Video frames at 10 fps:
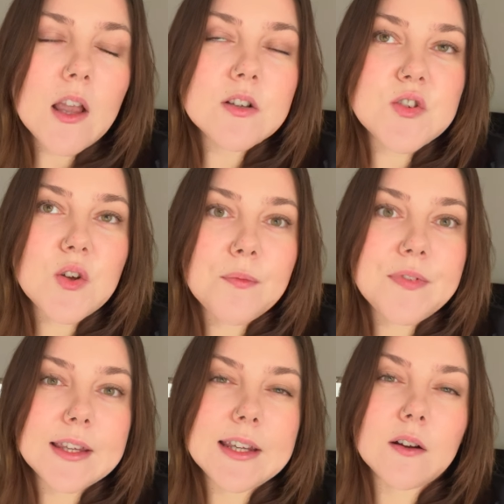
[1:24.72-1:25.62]
So I'm
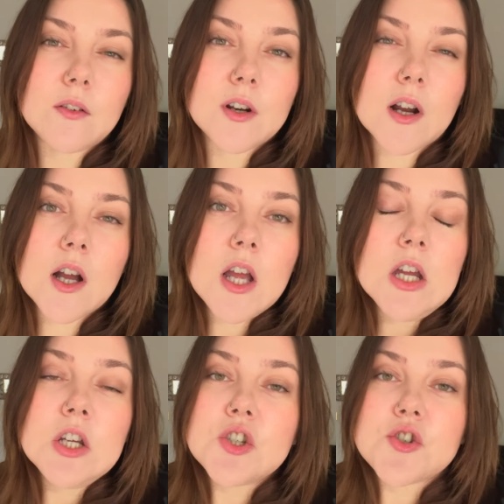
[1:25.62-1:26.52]
thinking I'm gonna
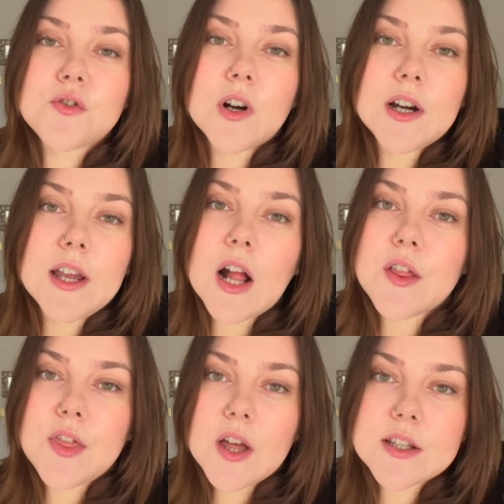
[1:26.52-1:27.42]
try
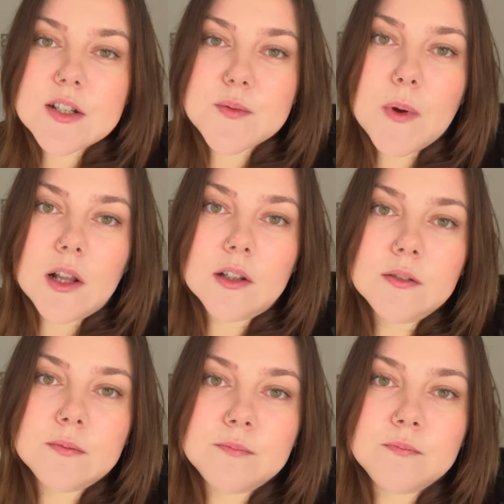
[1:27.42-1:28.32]
that as well.
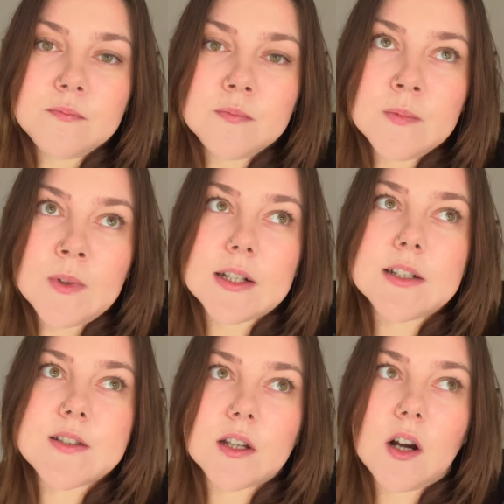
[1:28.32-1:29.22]
At
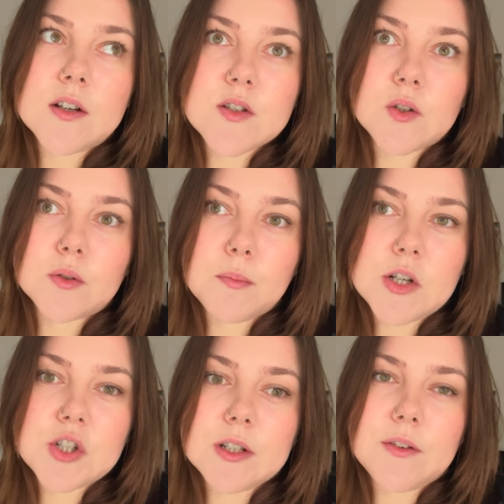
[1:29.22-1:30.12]
least the ice cold
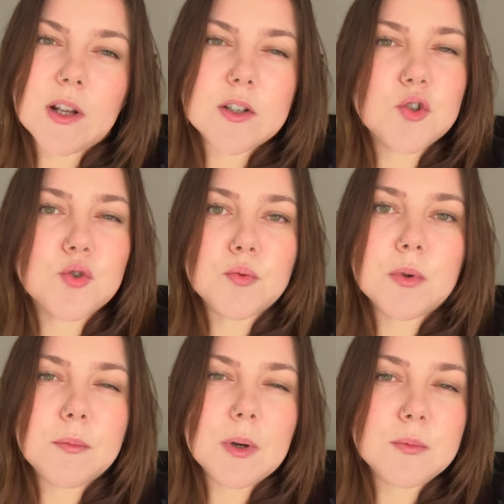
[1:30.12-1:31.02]
matcha, they have like
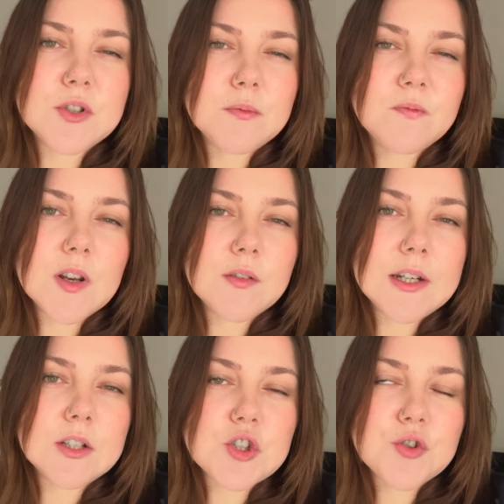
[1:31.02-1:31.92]
strawberry one, which I'm very
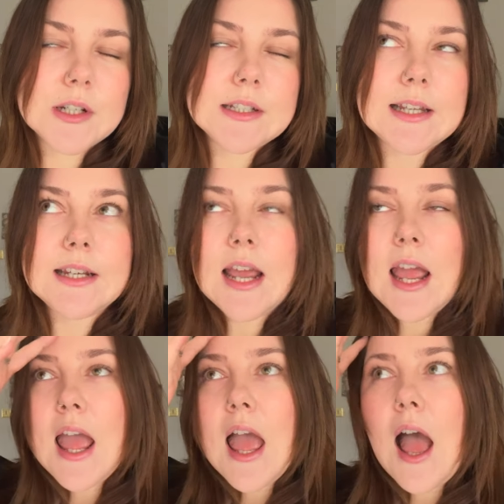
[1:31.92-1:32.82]
intrigued in.
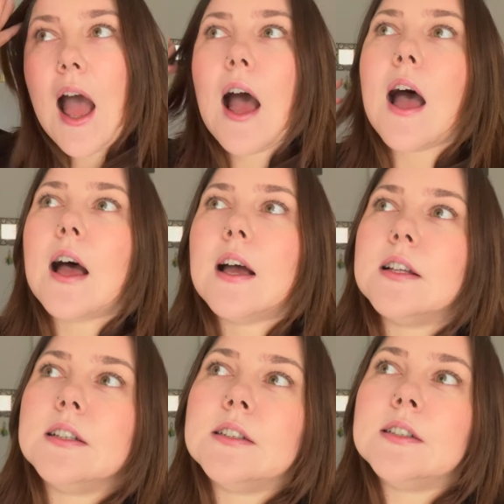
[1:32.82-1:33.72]

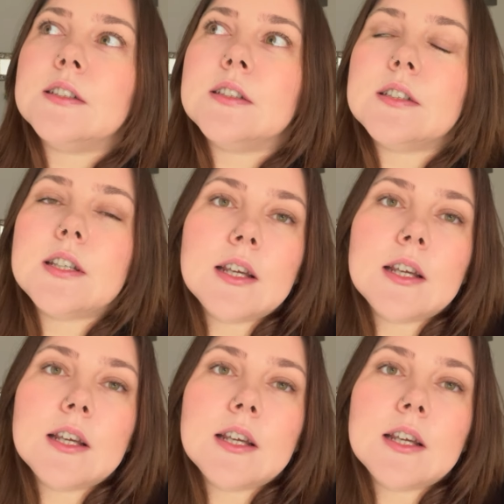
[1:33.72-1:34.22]
And